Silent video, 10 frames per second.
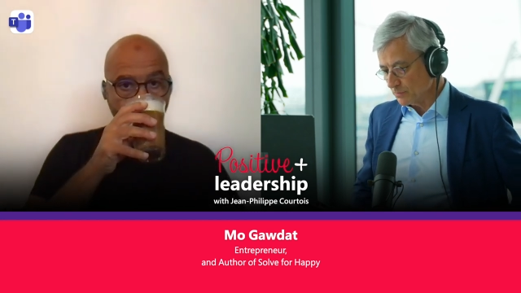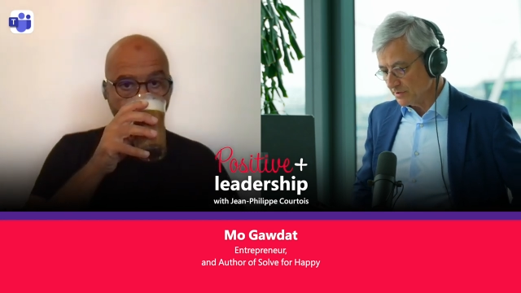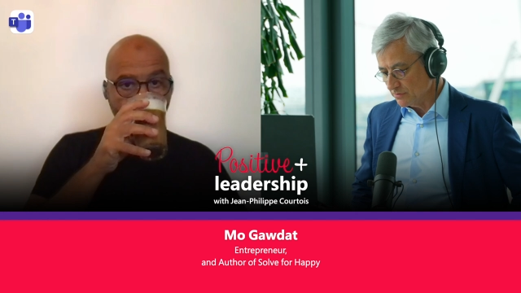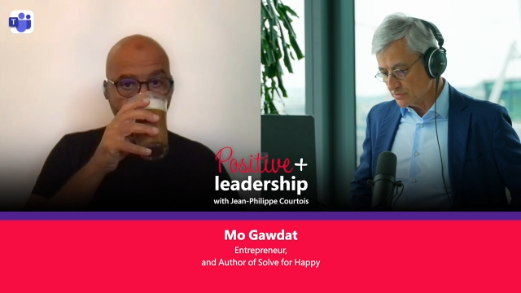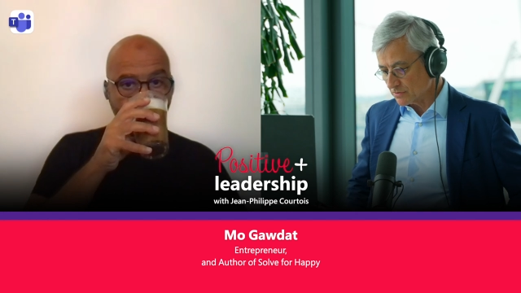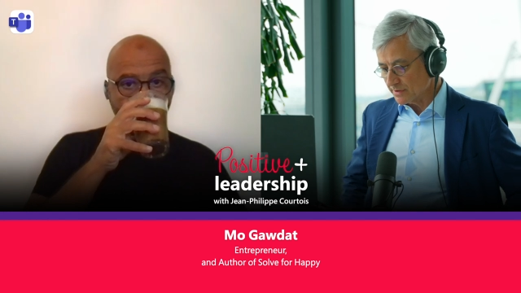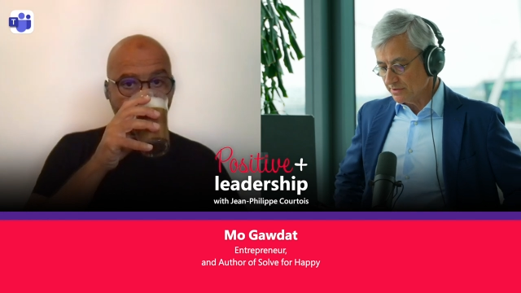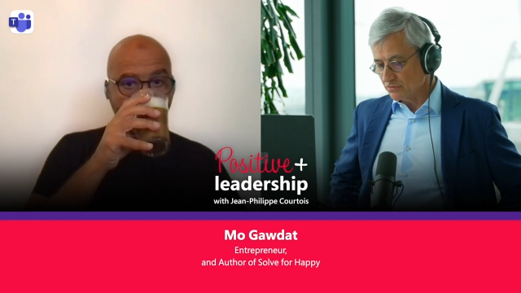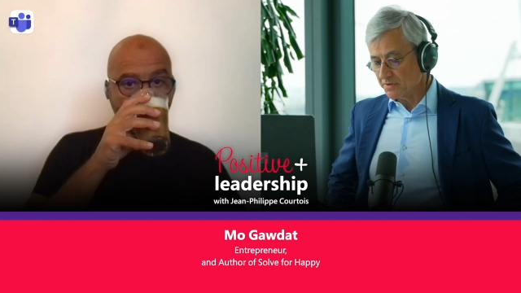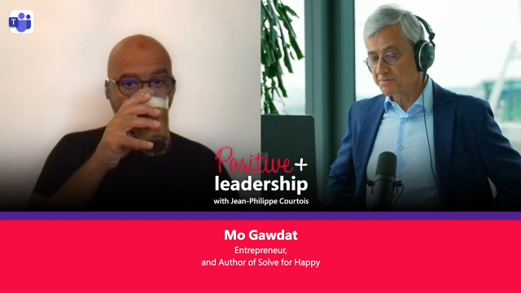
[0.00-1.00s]
Speaker 1: way you try
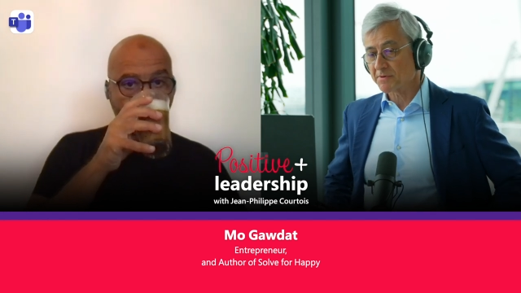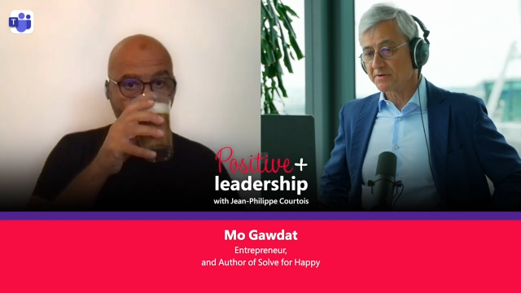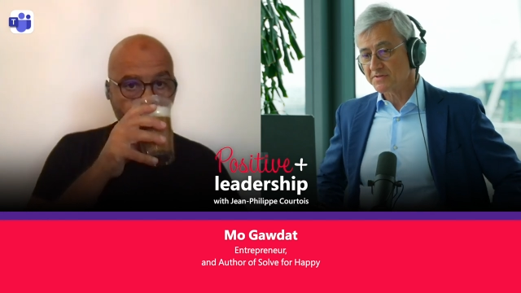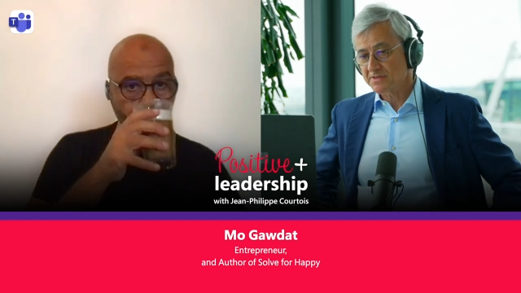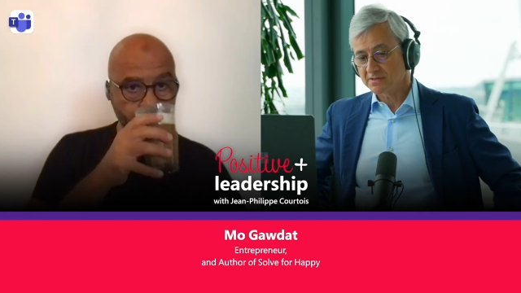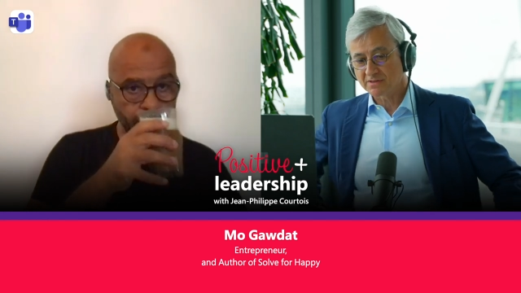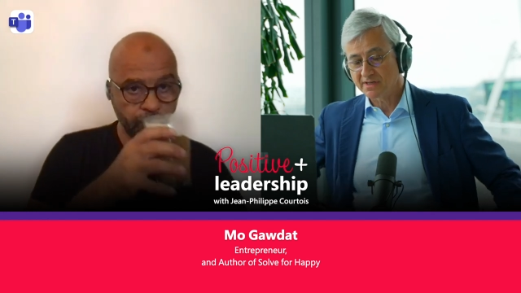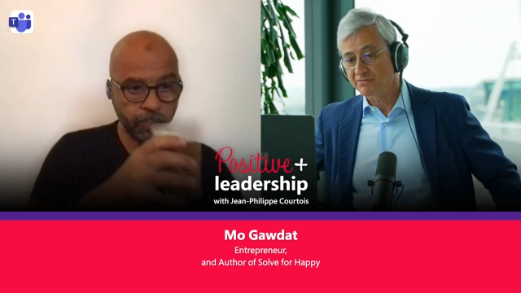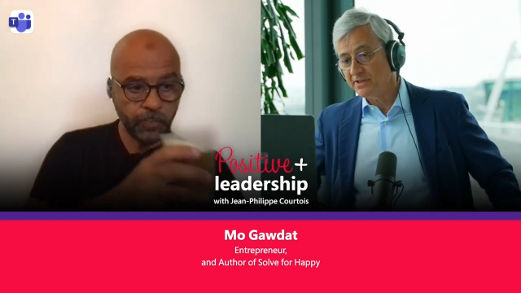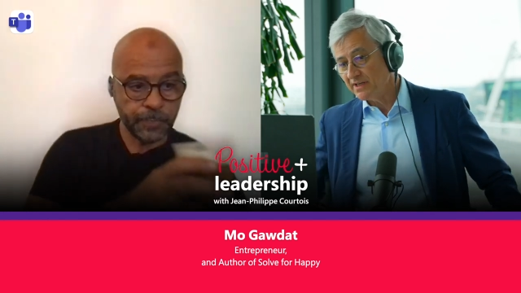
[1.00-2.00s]
to experience it
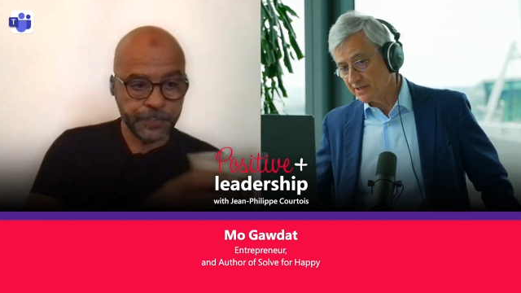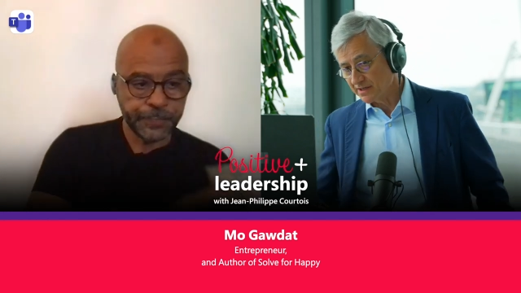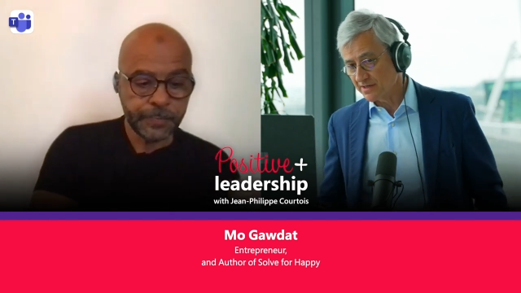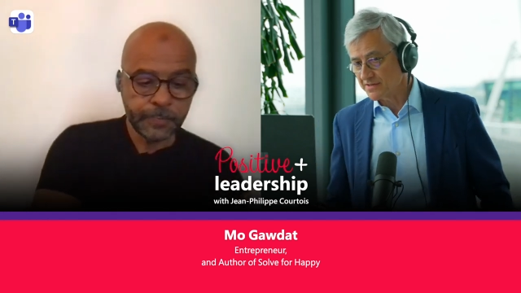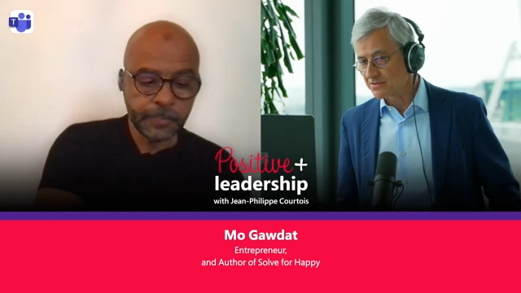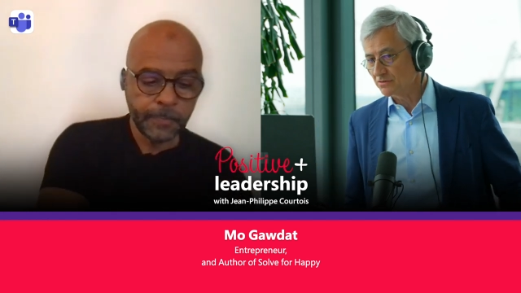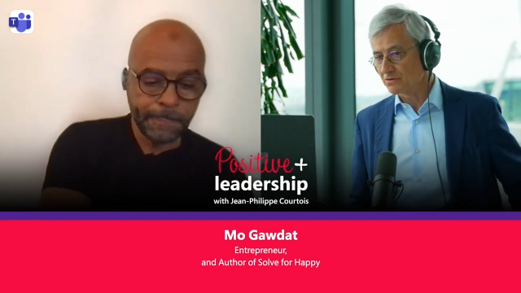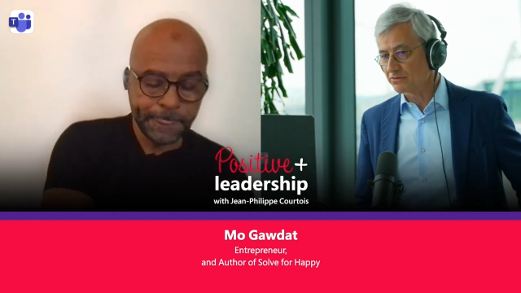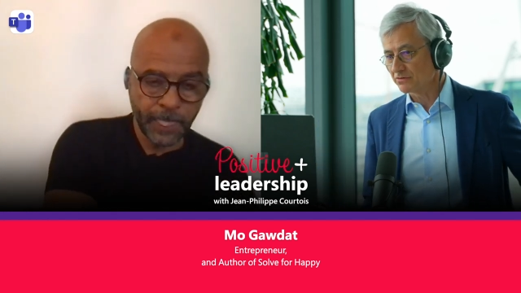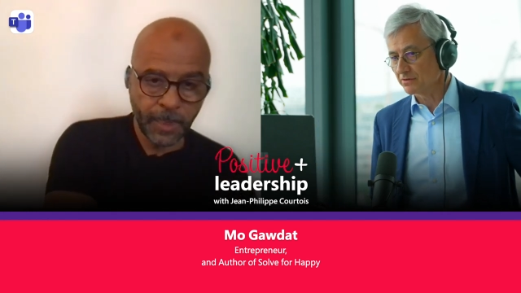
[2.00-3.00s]
every day, I guess, to
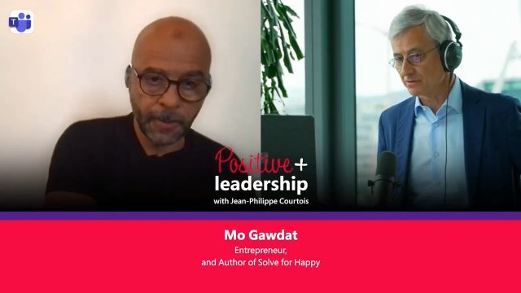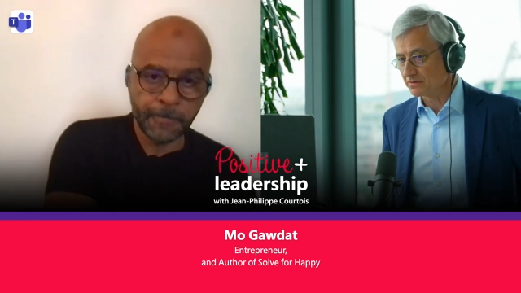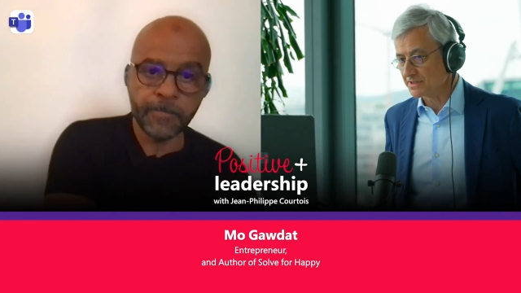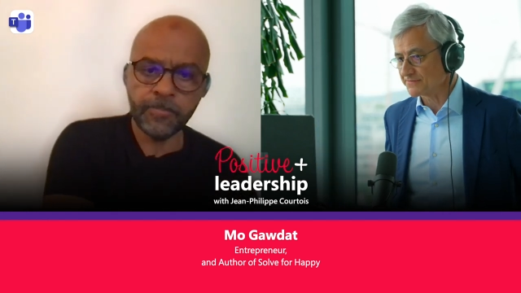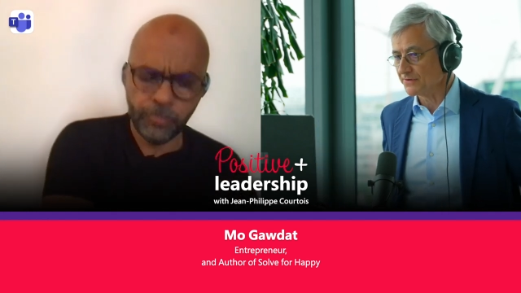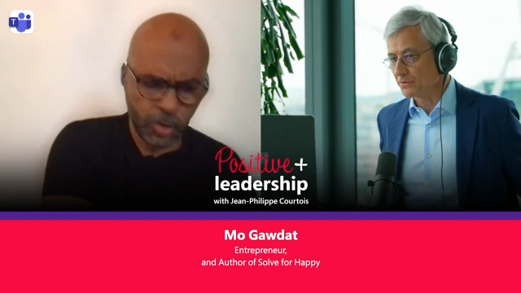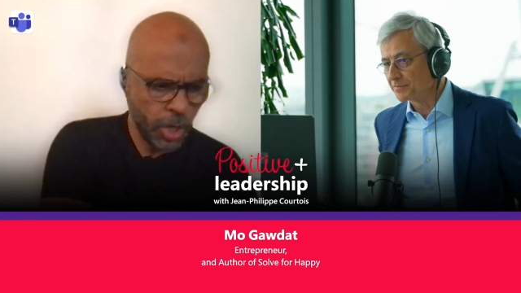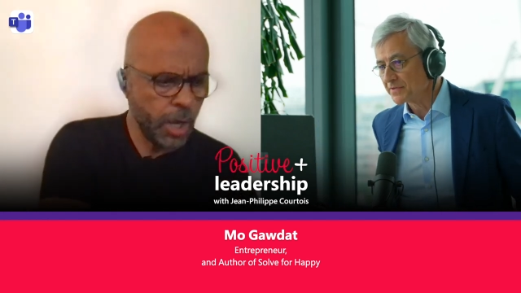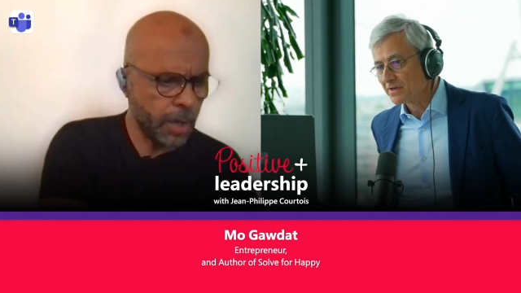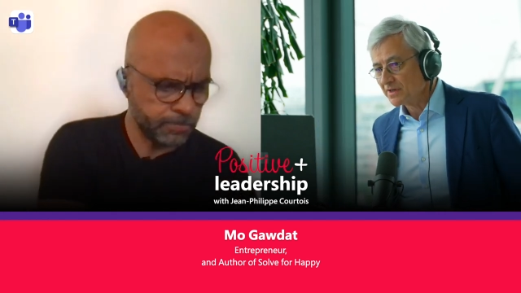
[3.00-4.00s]
go through the, this flow
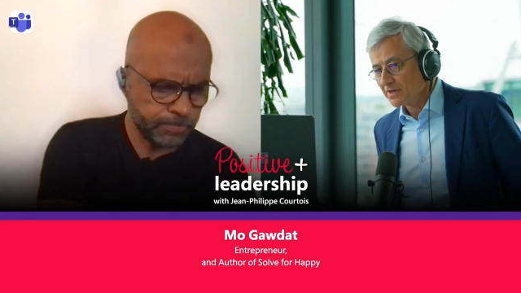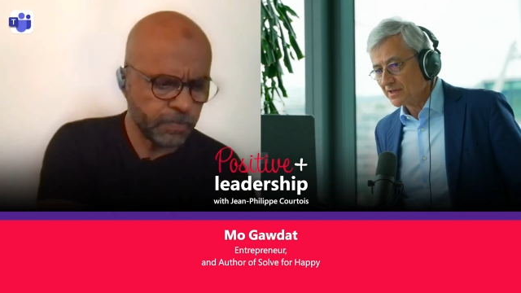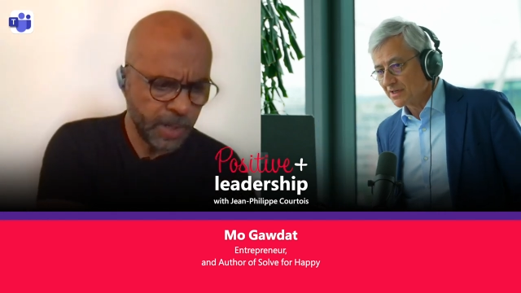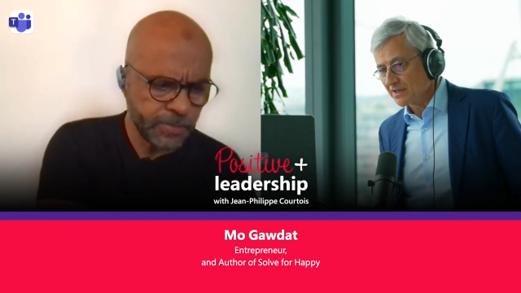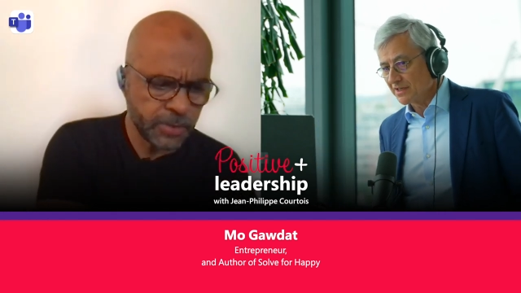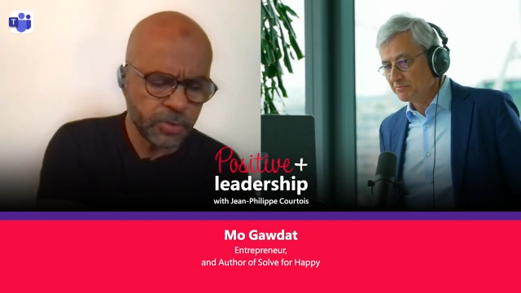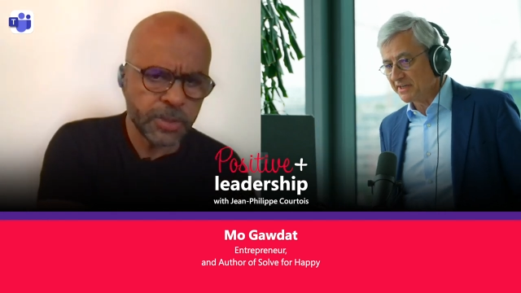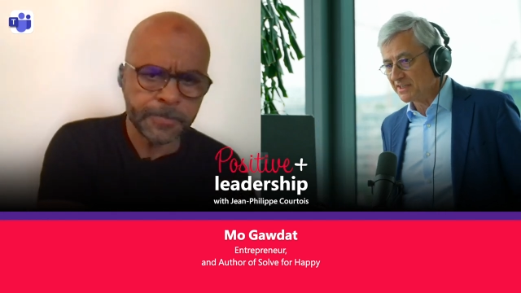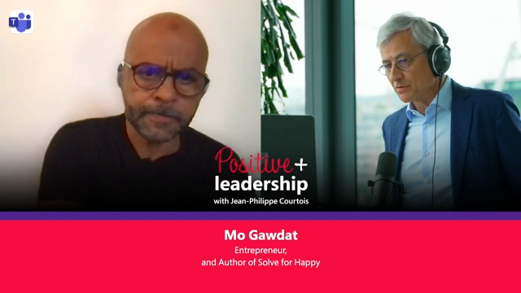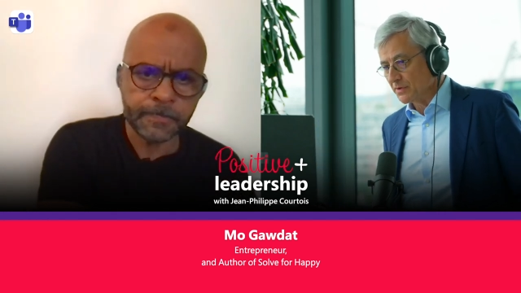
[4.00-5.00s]
yeah, uh, and make it